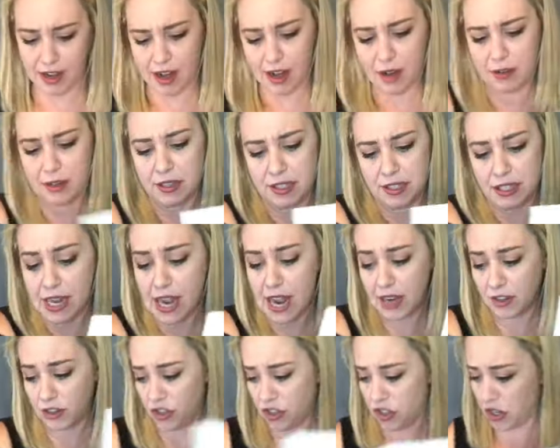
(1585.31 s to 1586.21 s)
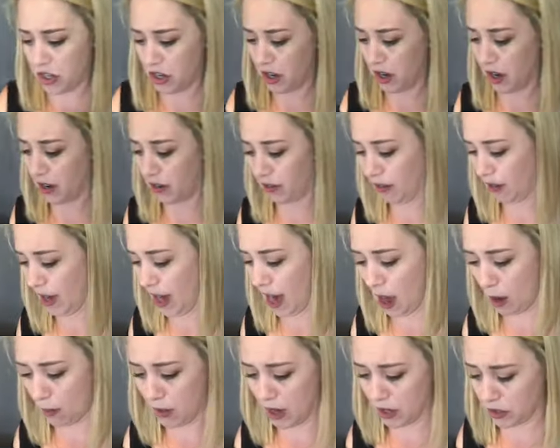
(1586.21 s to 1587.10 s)
I was not sure
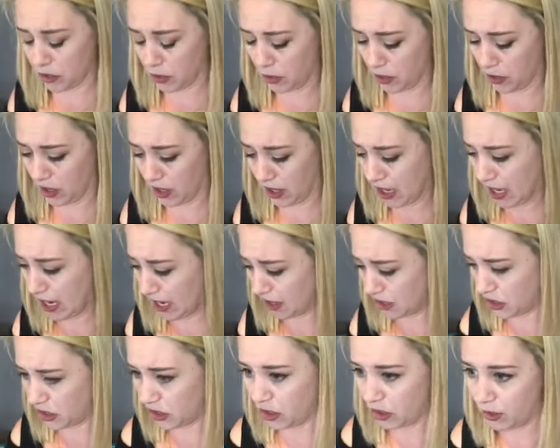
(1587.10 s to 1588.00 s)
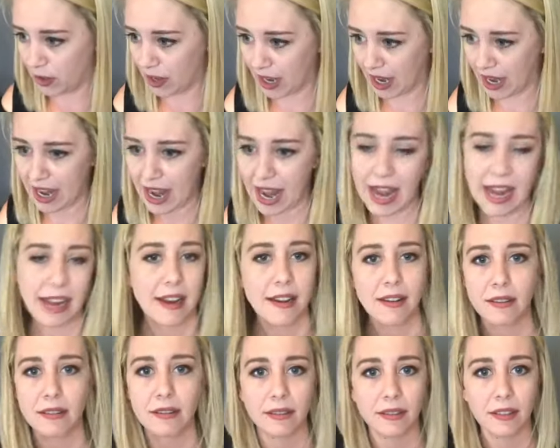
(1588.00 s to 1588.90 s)
how much we were going to get to, and I
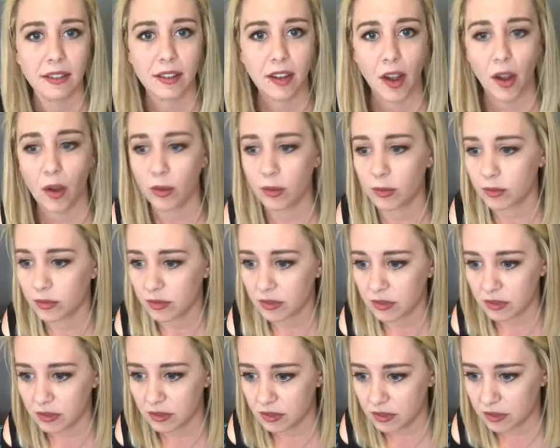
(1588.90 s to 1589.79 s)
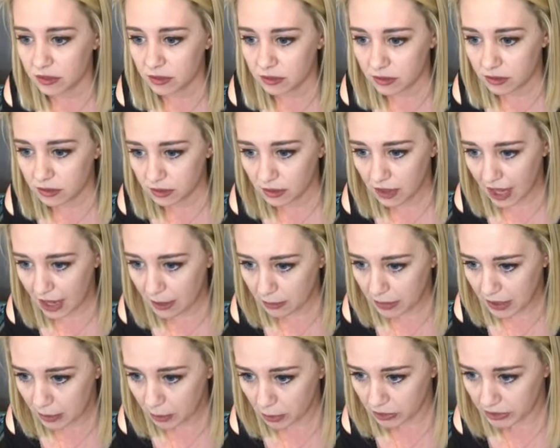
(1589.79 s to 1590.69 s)
hate, you know,
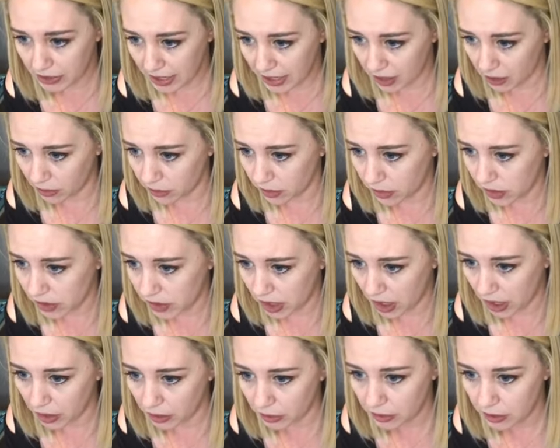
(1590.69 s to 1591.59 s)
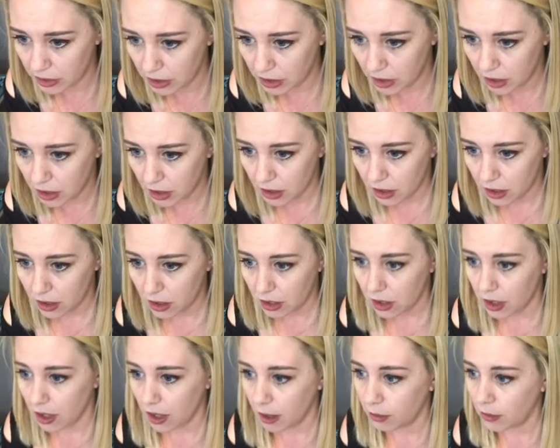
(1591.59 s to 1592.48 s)
letting people down. So
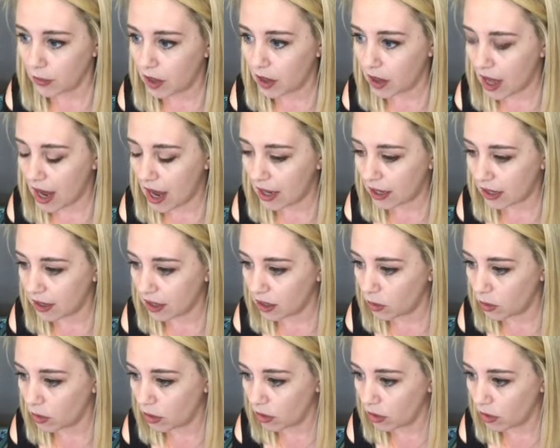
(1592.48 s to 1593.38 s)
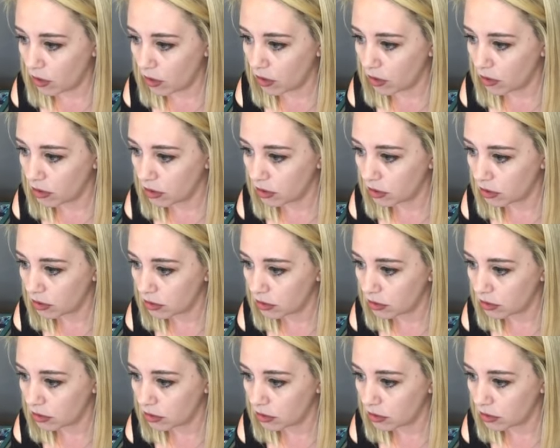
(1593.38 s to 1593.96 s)
I'm glad. I think we'll.